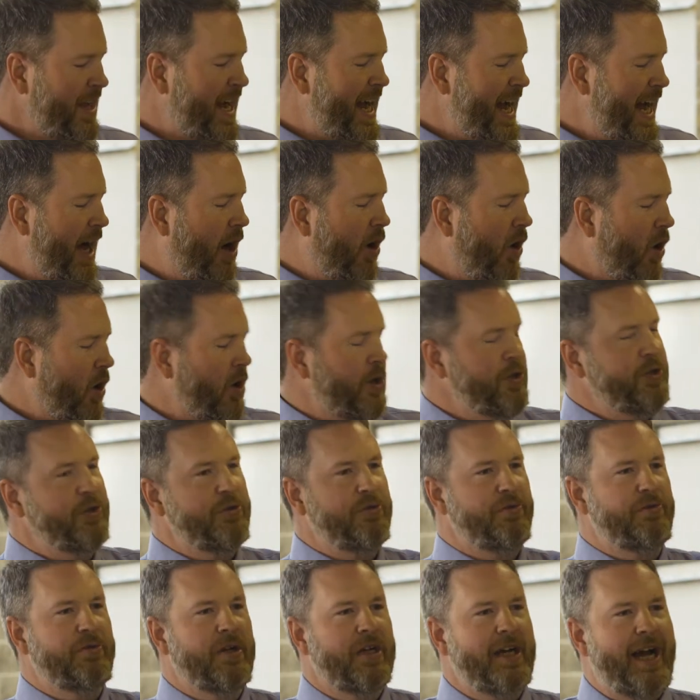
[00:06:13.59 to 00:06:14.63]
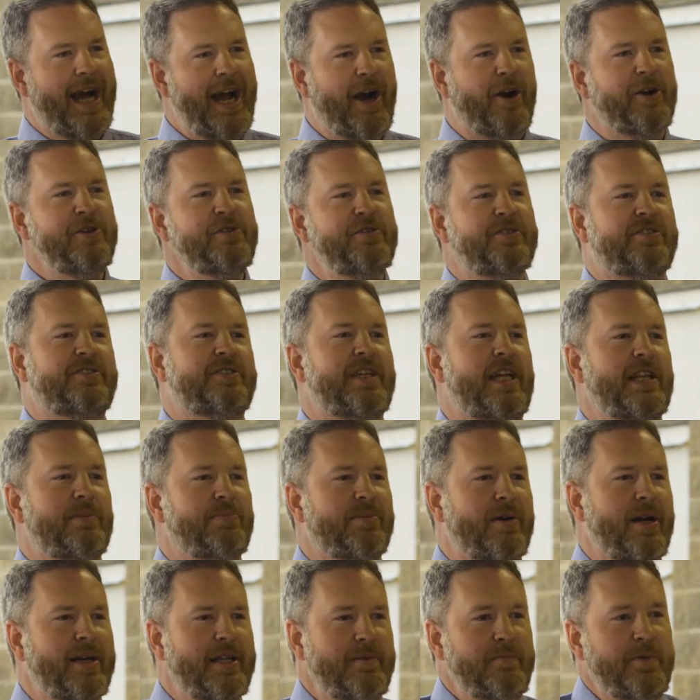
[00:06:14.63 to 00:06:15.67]
How are you
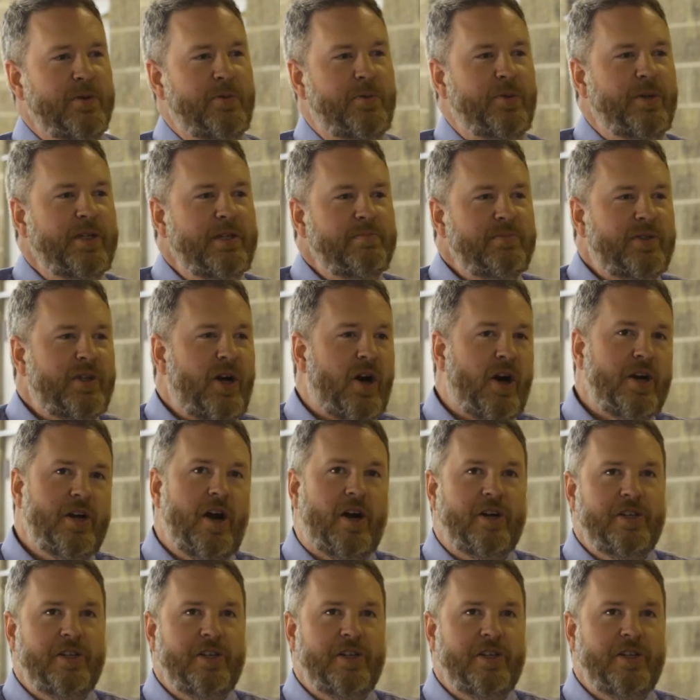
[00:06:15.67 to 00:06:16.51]
celebrating with William Tarr?